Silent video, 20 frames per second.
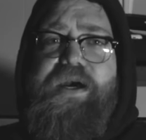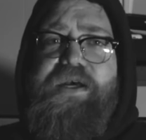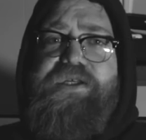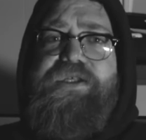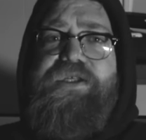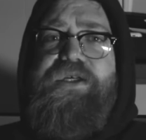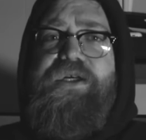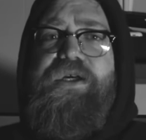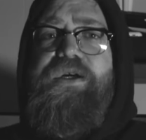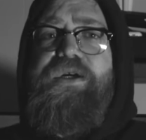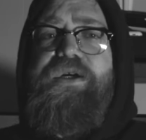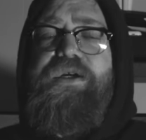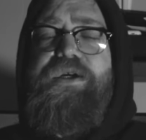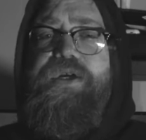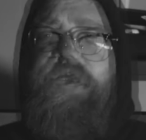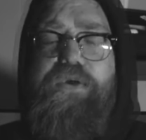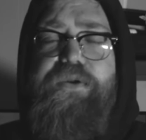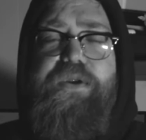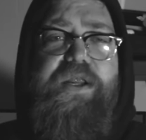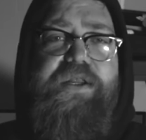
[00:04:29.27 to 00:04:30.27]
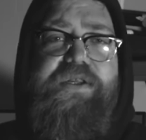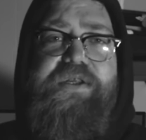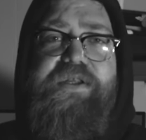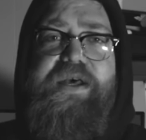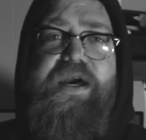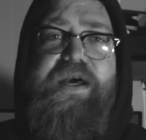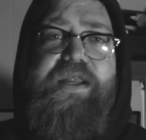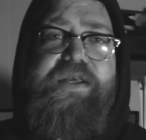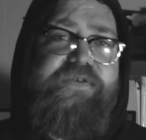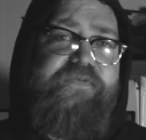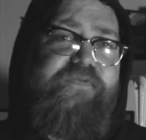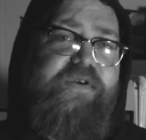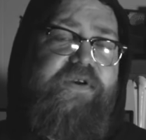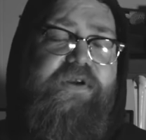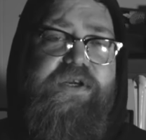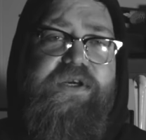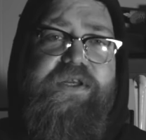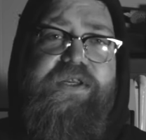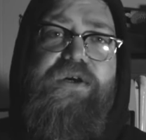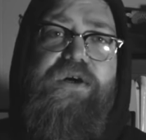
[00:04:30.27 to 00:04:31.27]
the U.S. I donated to that.
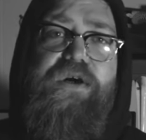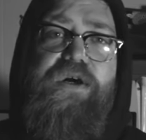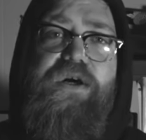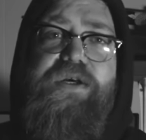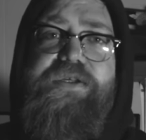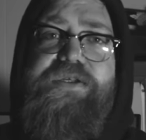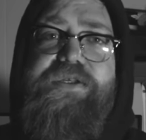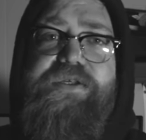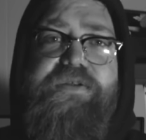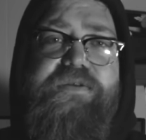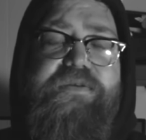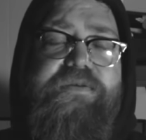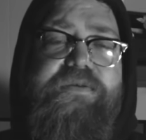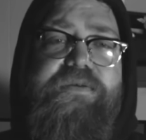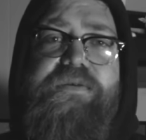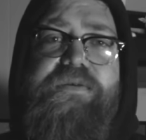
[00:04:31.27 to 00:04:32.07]
It's a very good cause,